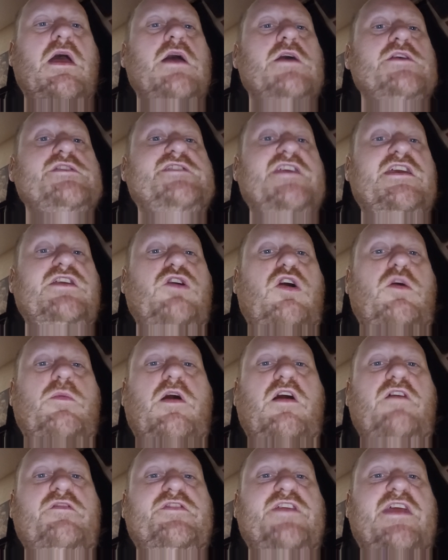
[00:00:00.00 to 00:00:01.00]

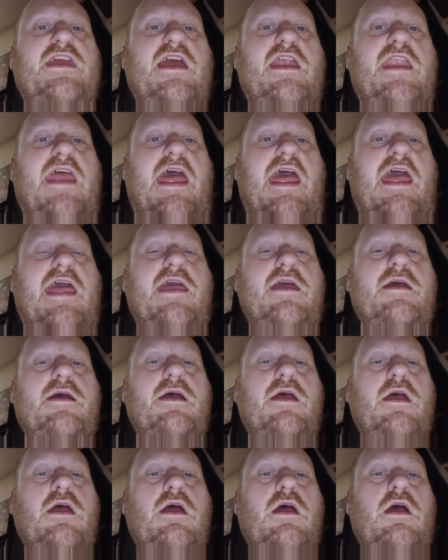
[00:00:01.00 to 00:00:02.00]
DNA
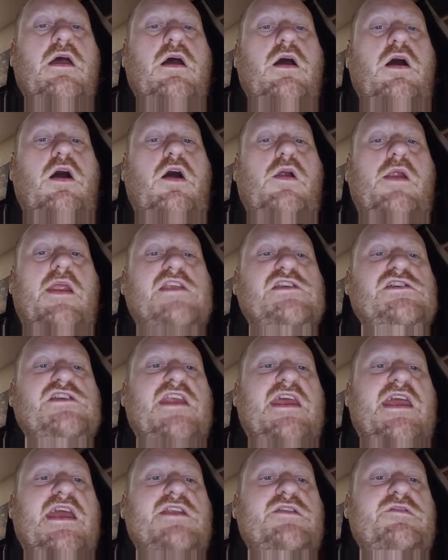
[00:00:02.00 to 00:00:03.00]
or
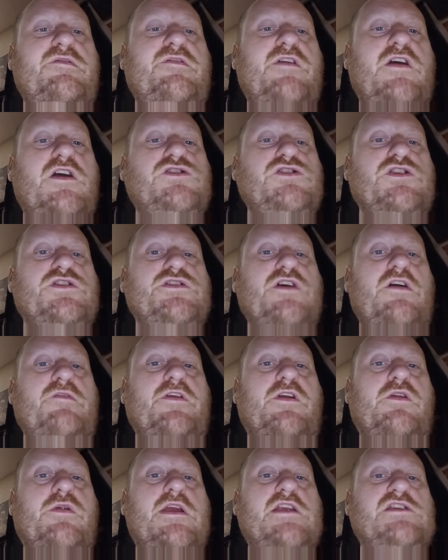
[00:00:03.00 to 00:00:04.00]
engineered versions of
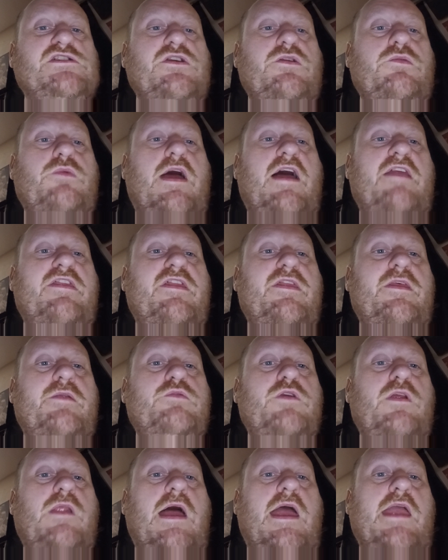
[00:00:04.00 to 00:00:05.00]
the creature rather than
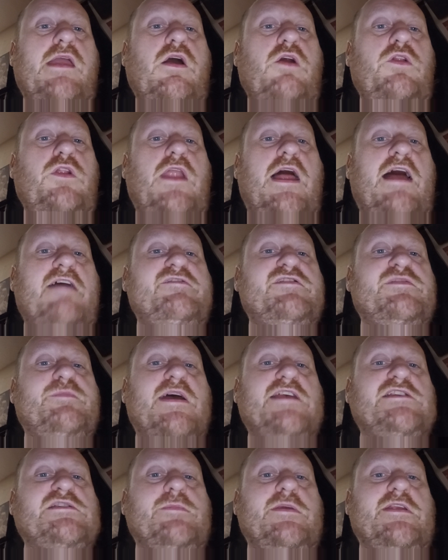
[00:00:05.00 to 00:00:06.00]
relying on live
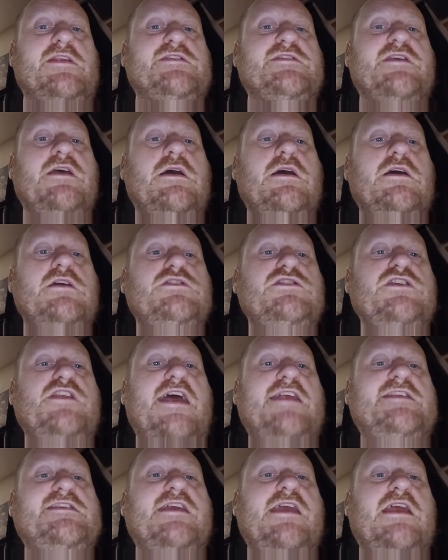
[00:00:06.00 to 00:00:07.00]
specimens.
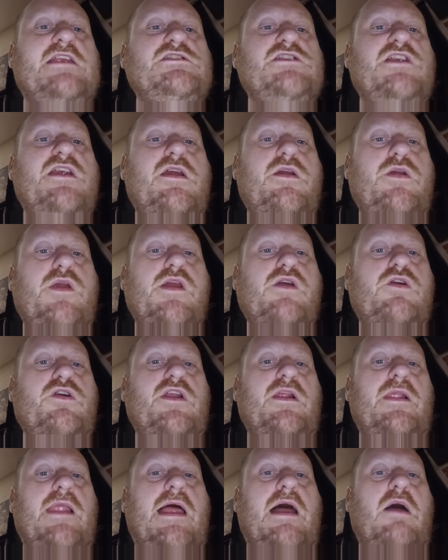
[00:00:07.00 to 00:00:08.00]
Genetic engineering could
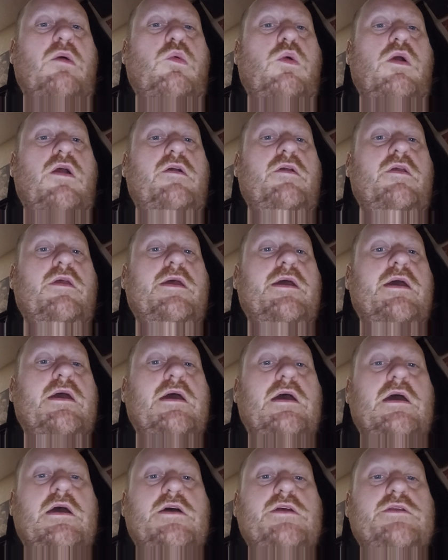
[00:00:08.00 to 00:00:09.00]
allow
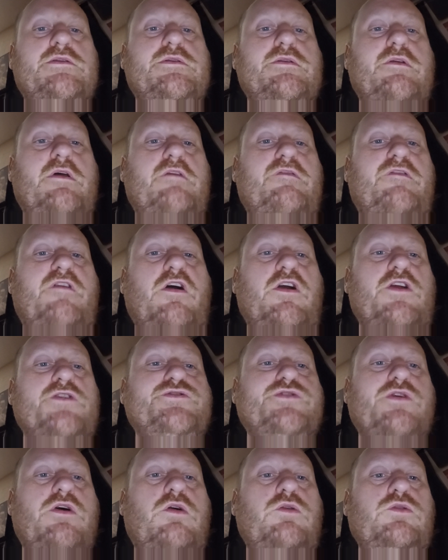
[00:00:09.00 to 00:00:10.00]
for
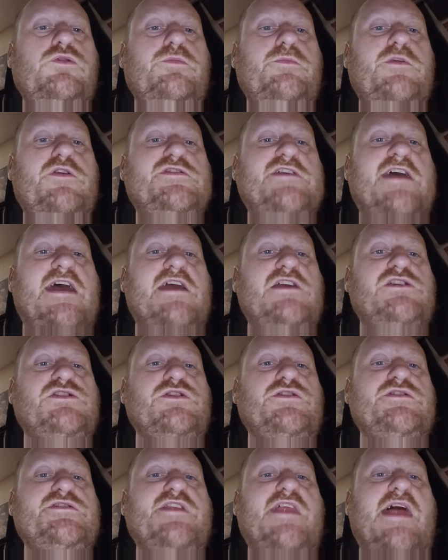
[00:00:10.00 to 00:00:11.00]
controlled
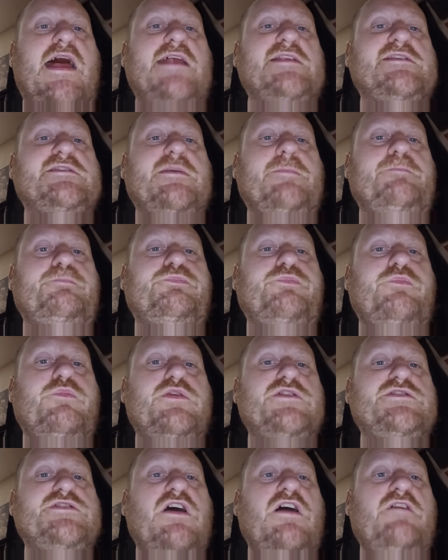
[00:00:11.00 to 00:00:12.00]
mutations that
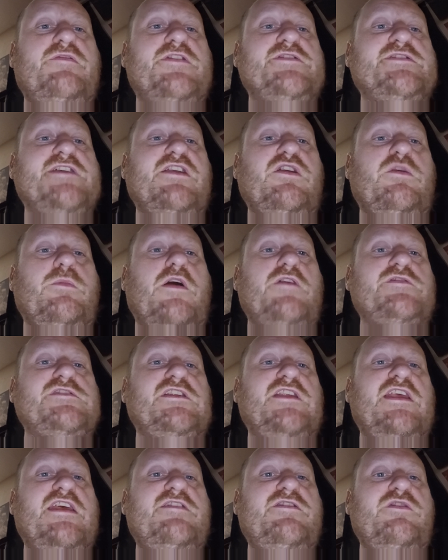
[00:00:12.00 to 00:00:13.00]
preserve the xenomorph's
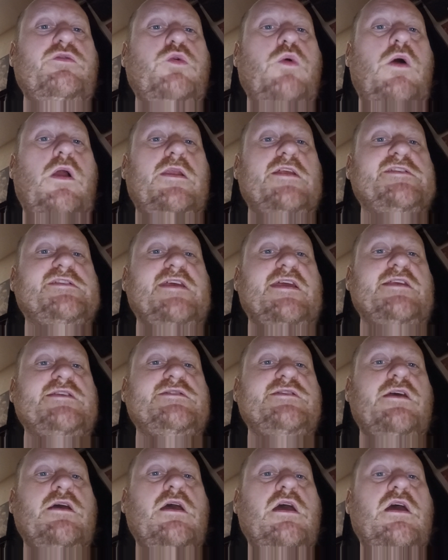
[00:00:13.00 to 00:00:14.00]
lethal
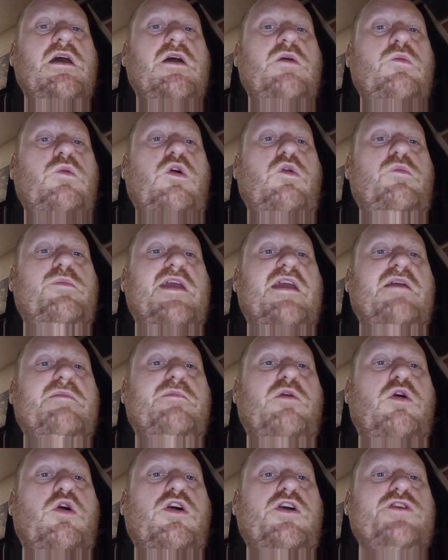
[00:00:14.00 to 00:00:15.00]
qualities while being
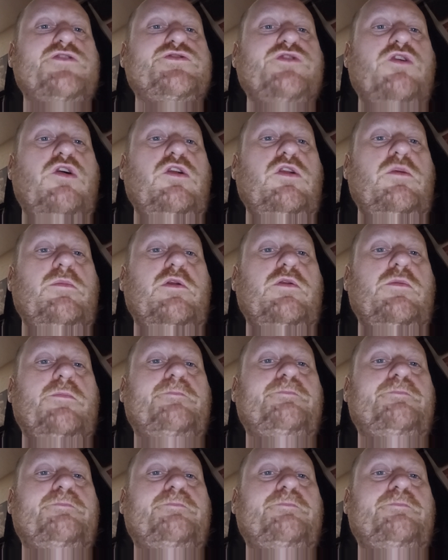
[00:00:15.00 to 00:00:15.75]
more controllable.